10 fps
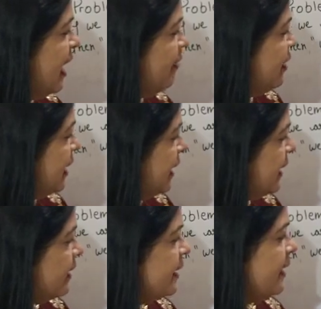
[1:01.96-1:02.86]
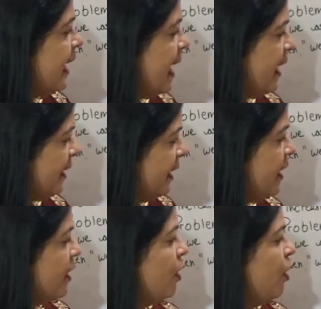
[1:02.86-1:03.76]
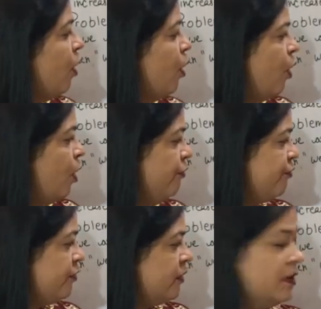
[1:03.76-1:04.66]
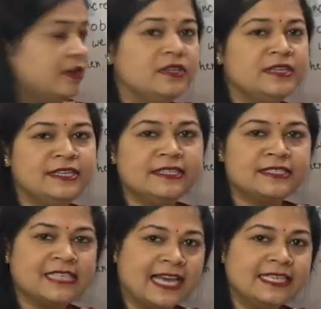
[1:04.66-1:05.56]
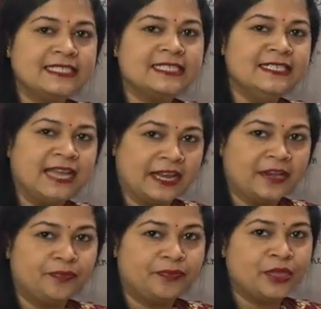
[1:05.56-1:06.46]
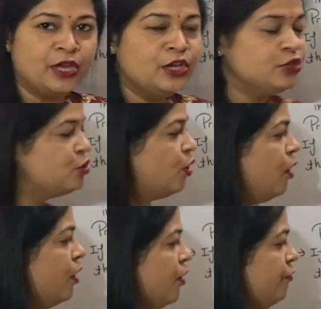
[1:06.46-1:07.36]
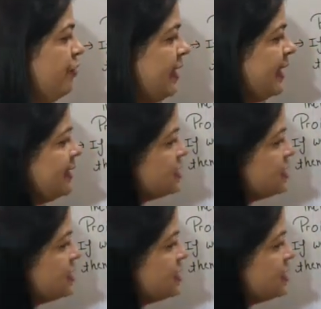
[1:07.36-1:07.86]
have declared an array of size 9. So we can